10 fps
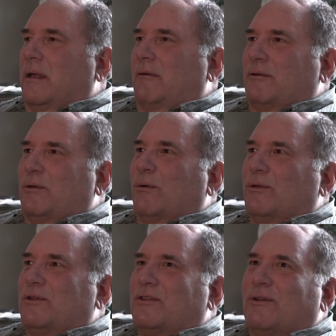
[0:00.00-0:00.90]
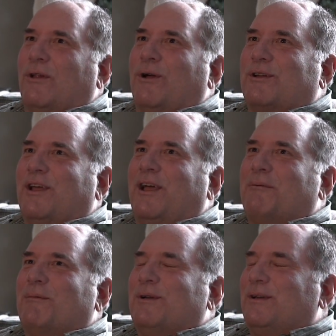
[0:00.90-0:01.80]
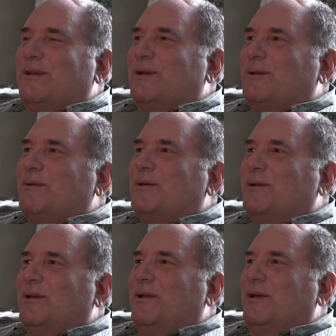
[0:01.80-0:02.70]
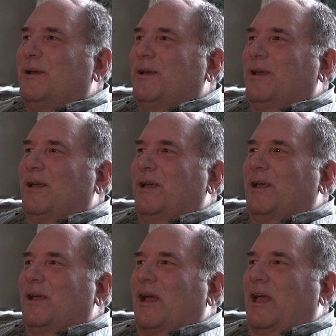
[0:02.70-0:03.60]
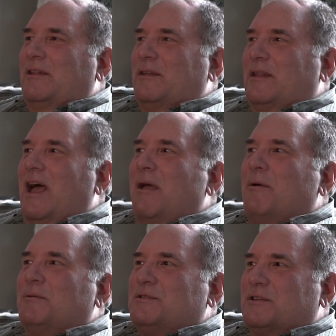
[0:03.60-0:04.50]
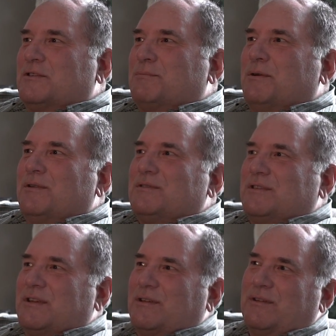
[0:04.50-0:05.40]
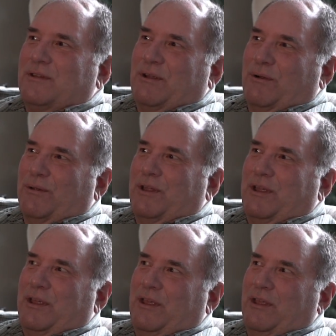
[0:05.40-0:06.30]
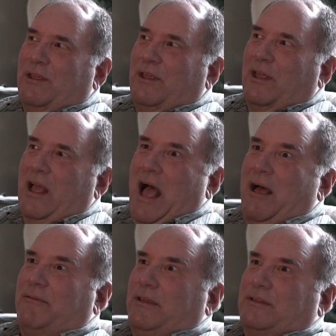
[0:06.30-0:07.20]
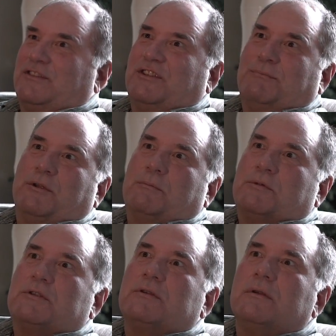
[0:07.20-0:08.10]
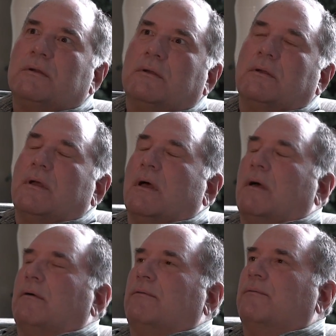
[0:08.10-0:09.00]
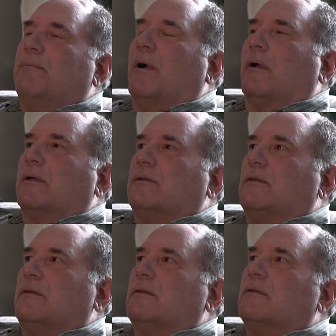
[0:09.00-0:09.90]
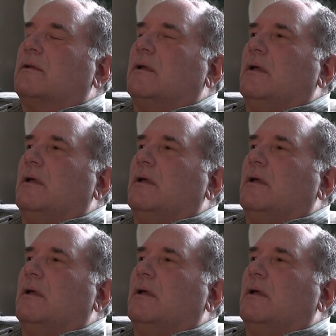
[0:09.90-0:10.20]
haven't told this in a long time, but you know, at the time I was experiencing the early obvious symptoms of Parkinson's.